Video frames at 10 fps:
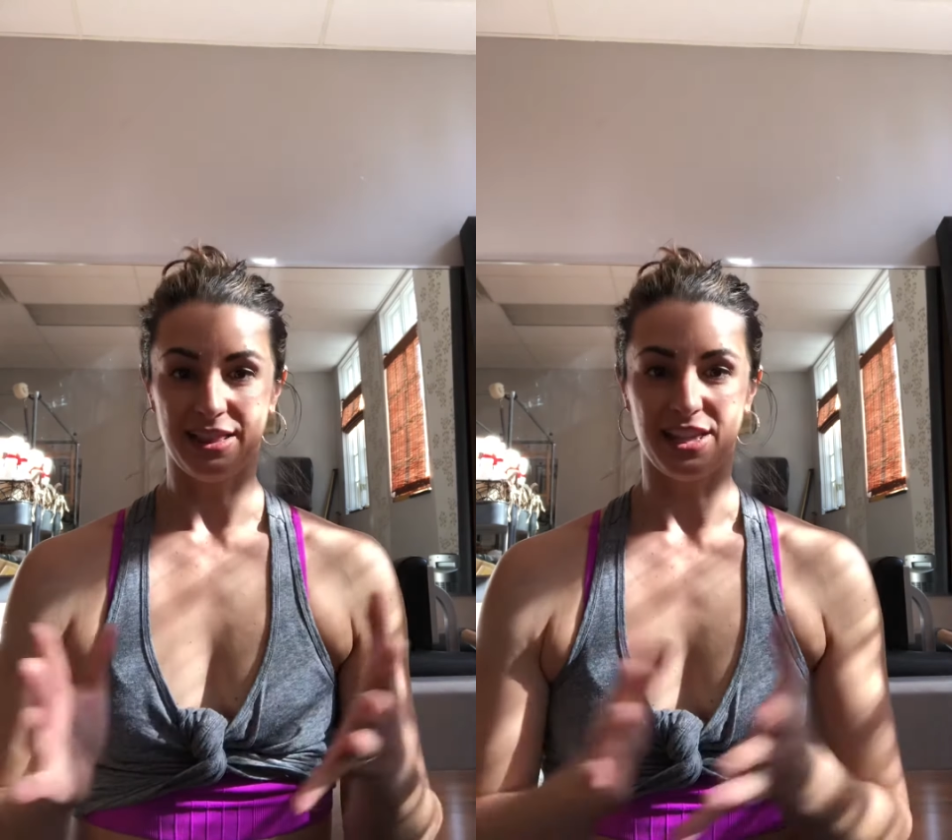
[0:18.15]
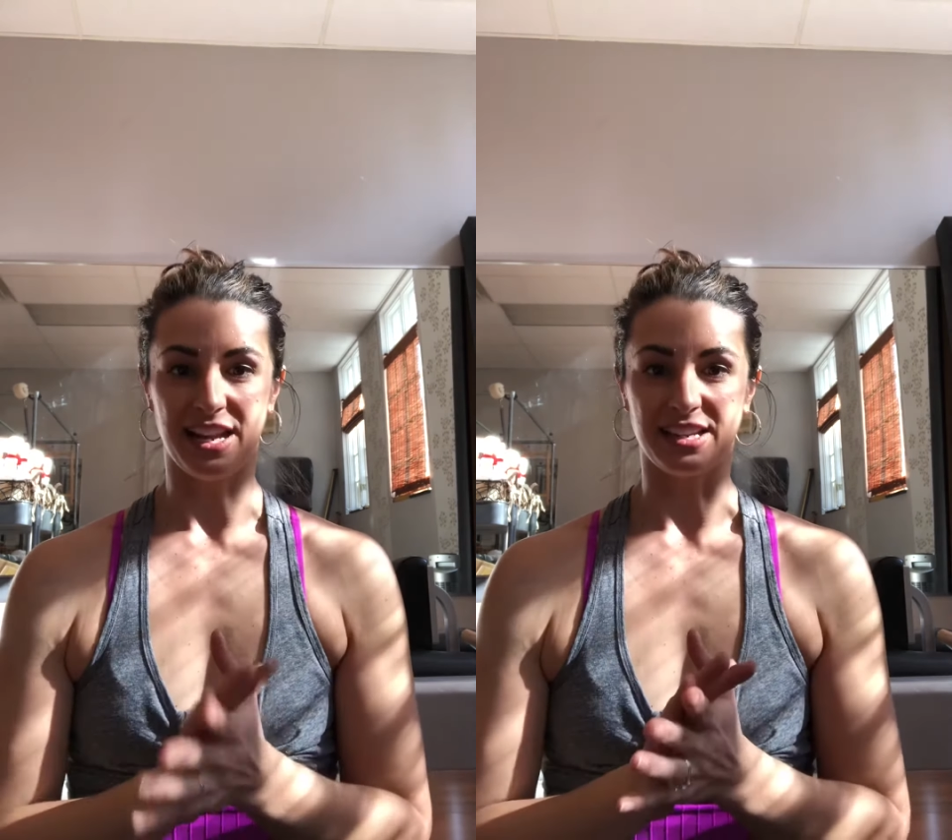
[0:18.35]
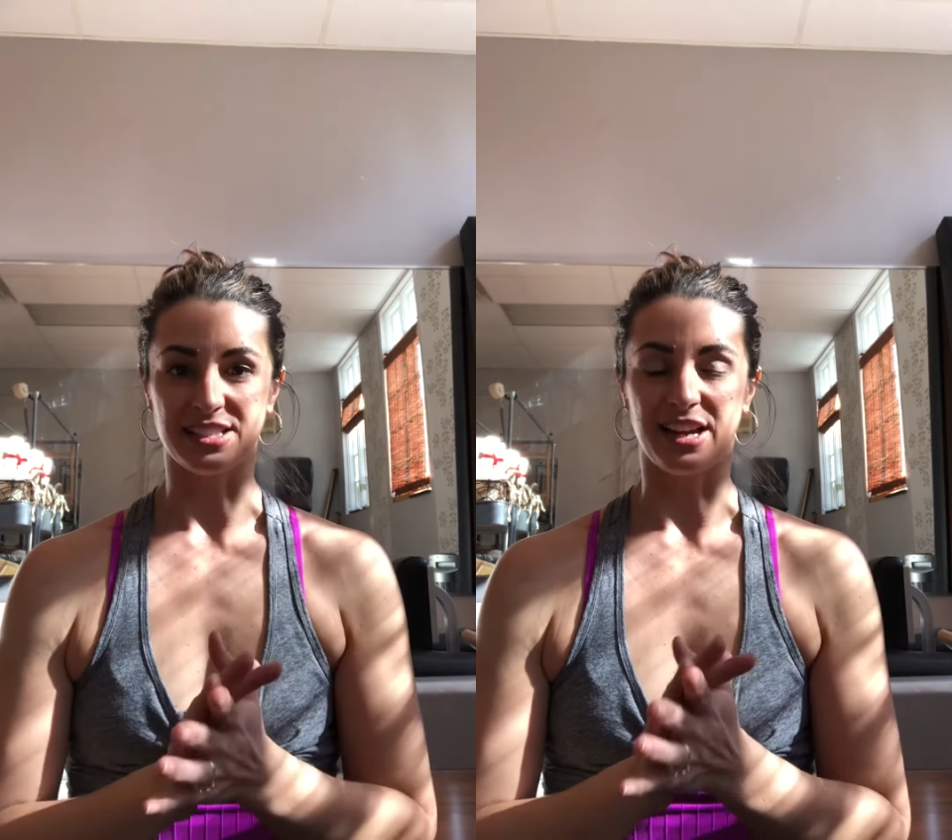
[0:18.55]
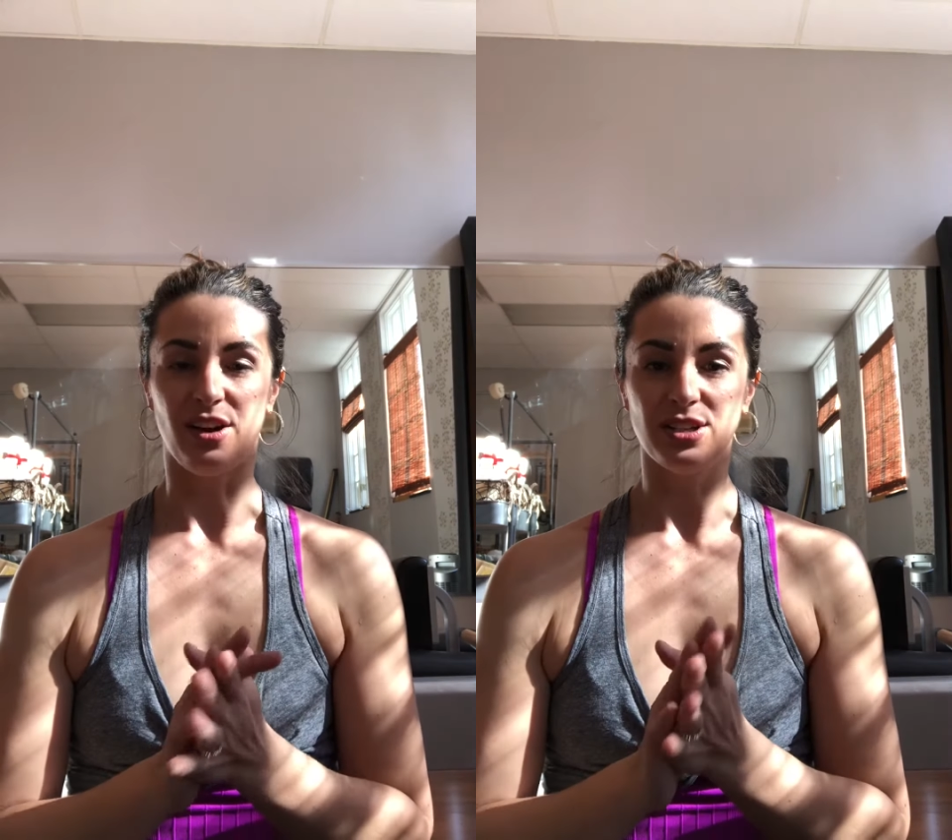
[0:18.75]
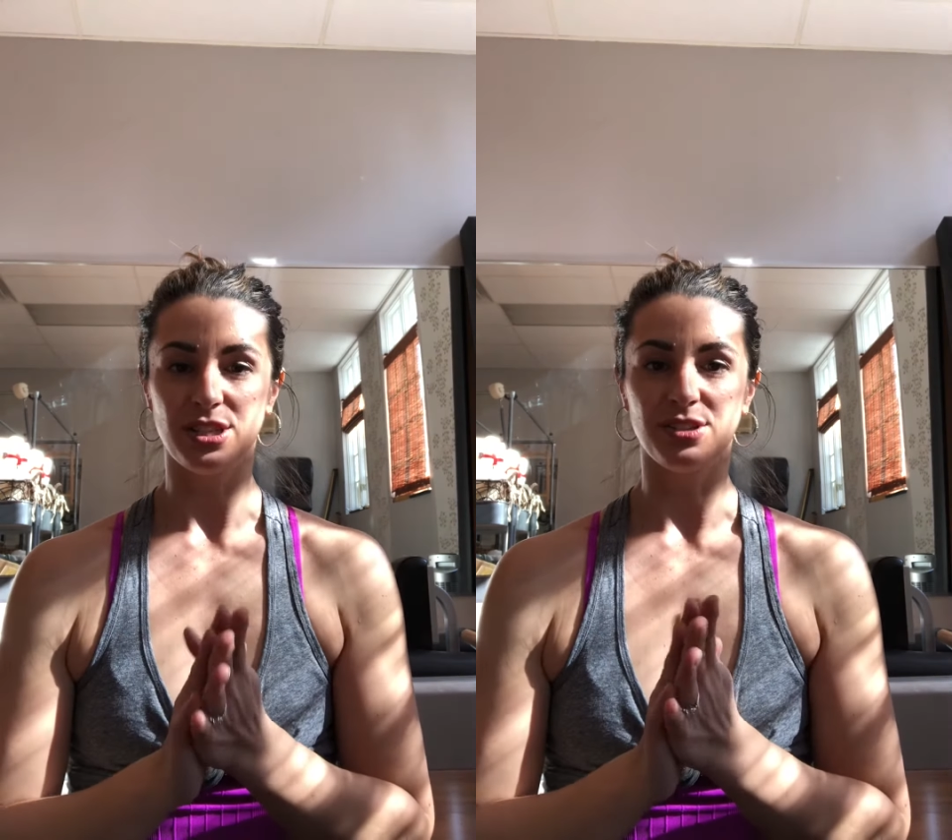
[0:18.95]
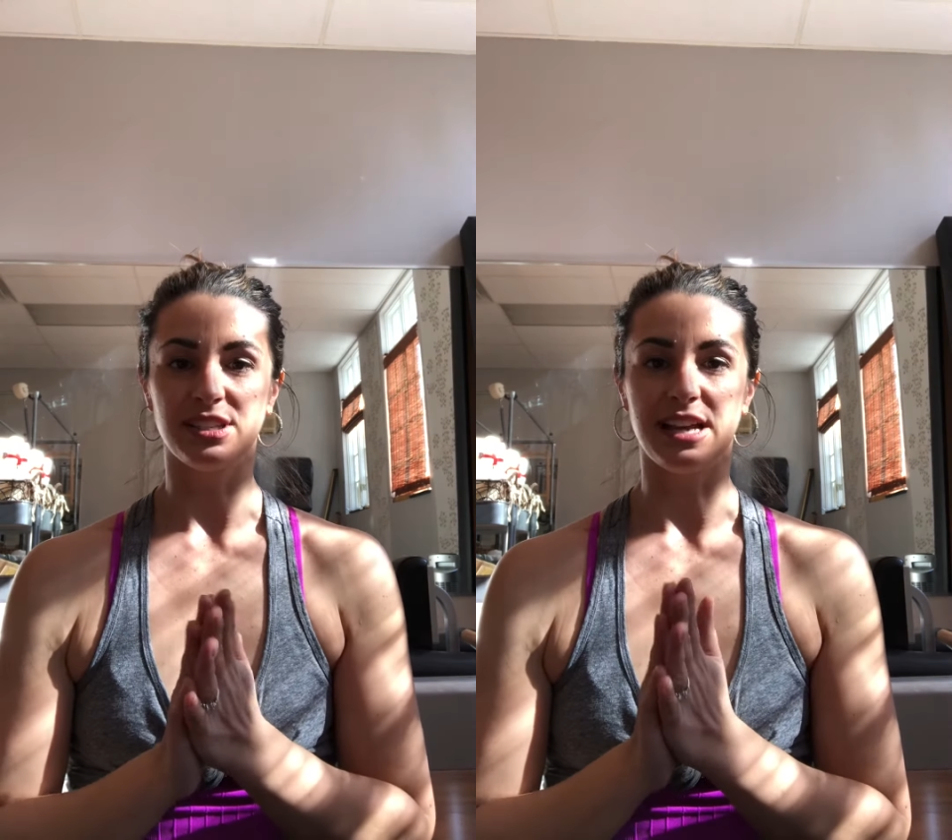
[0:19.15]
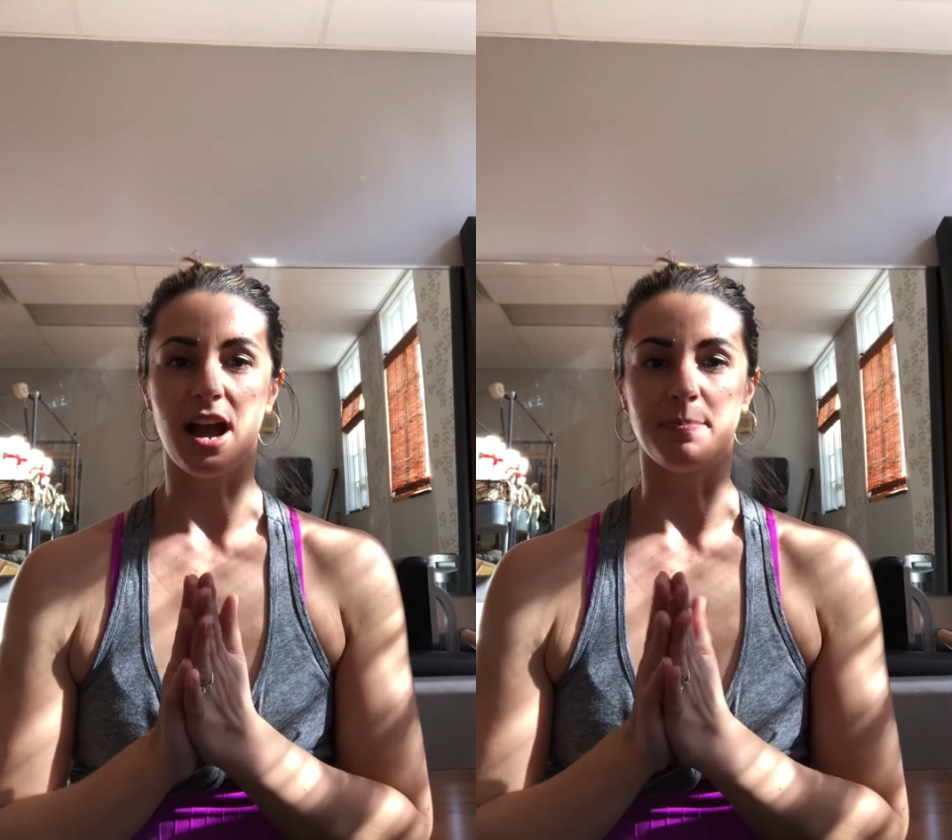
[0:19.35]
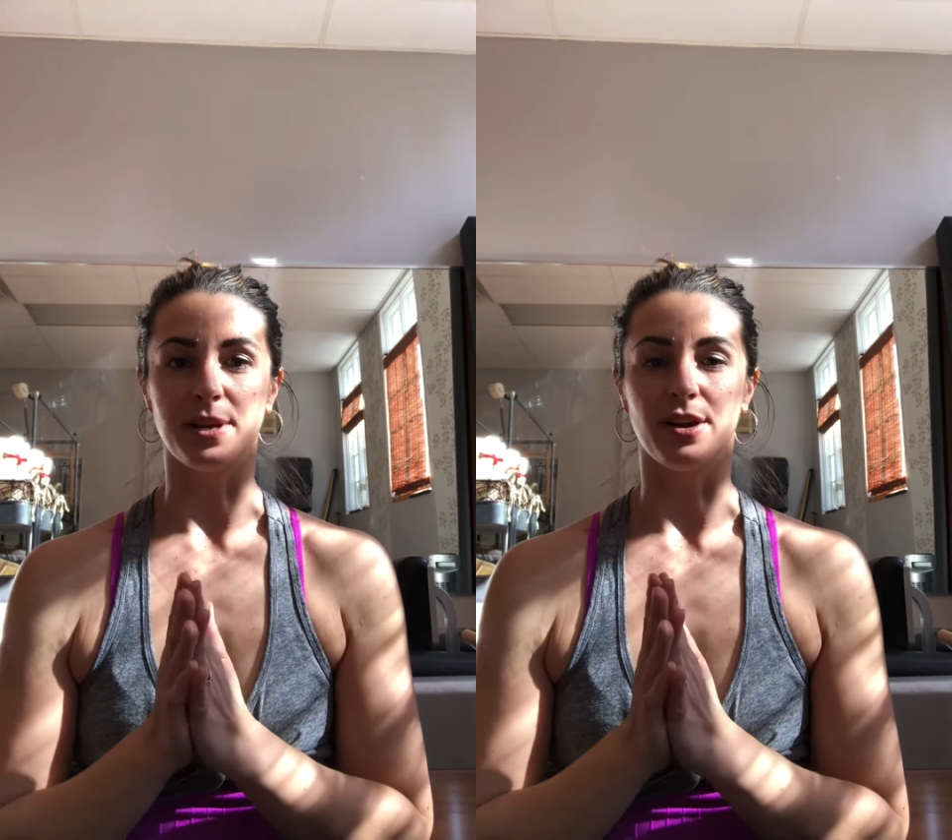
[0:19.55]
things I also see happen